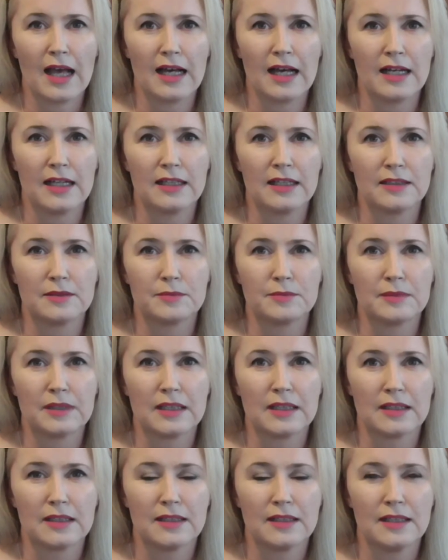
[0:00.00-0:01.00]

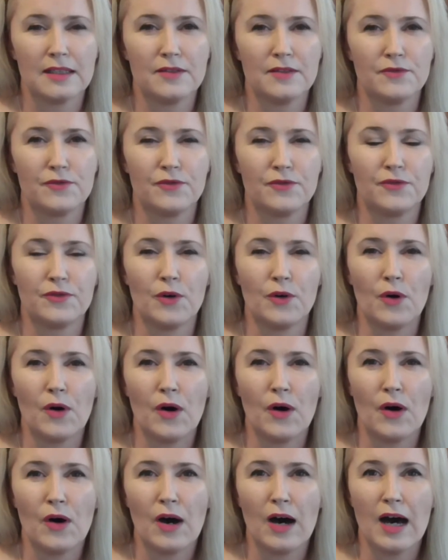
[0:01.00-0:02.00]
Um,
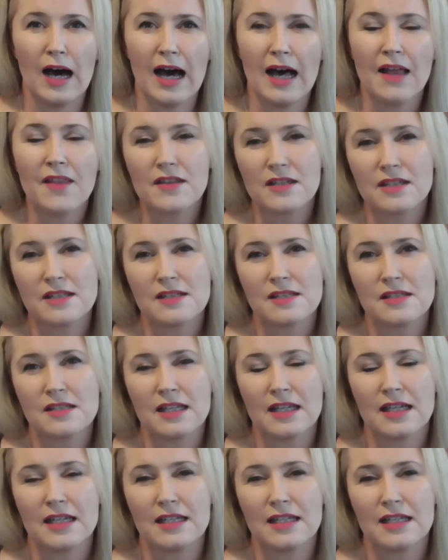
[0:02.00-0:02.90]
for others,